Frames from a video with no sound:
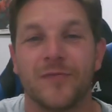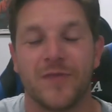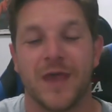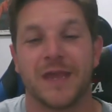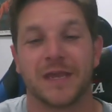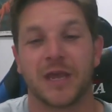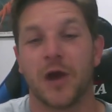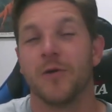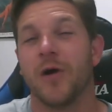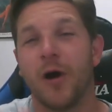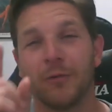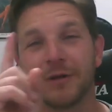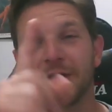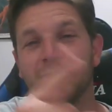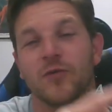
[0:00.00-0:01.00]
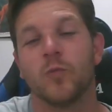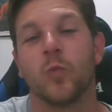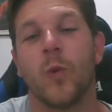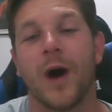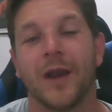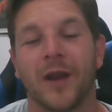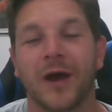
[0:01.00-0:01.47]
There you go. I'll give you
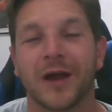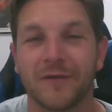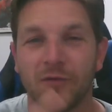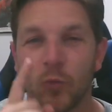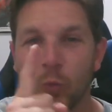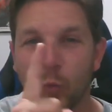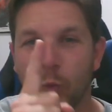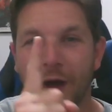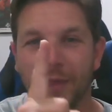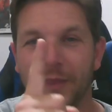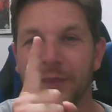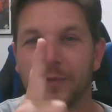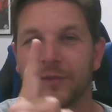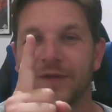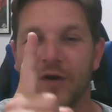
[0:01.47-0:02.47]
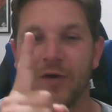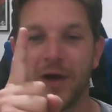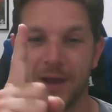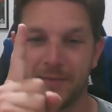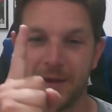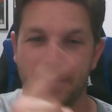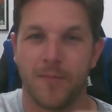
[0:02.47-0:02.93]
one
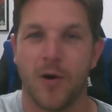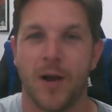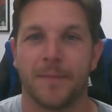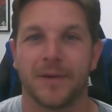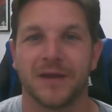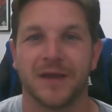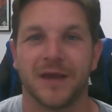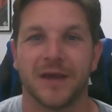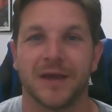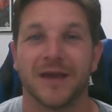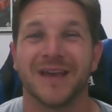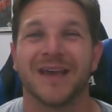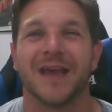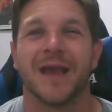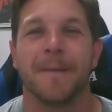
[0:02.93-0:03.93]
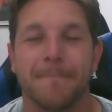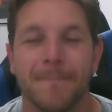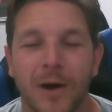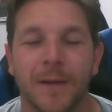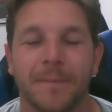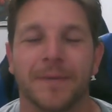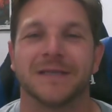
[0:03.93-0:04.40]
time. It might beat it. It
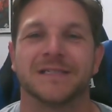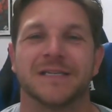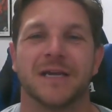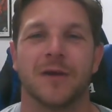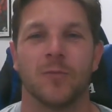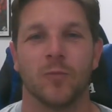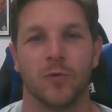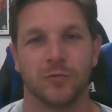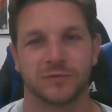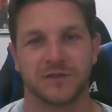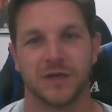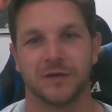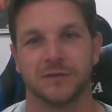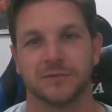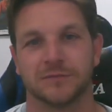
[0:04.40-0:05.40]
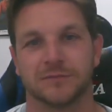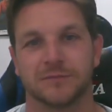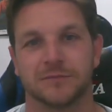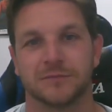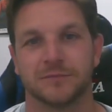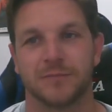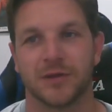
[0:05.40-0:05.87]
might beat it in water,
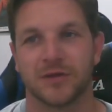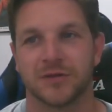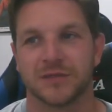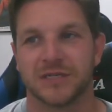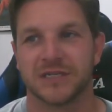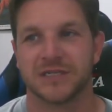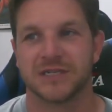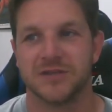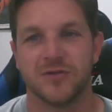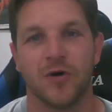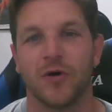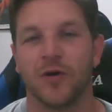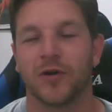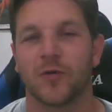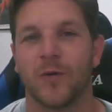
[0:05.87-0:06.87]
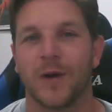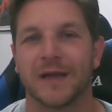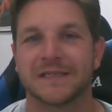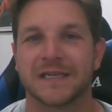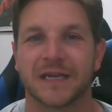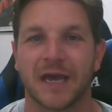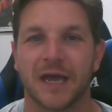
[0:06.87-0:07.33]
because it's not an
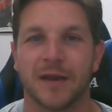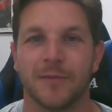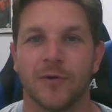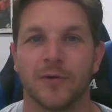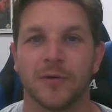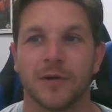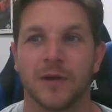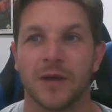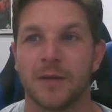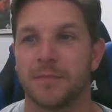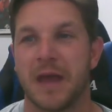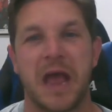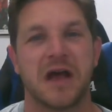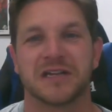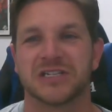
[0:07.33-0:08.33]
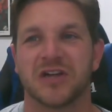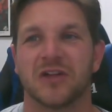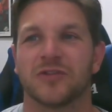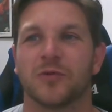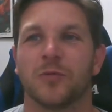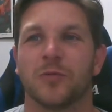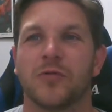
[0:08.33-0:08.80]
aquatic animal. But
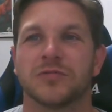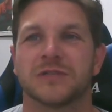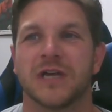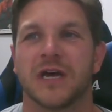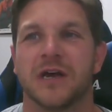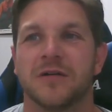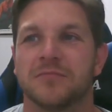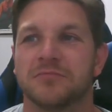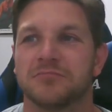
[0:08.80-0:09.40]
outside the water,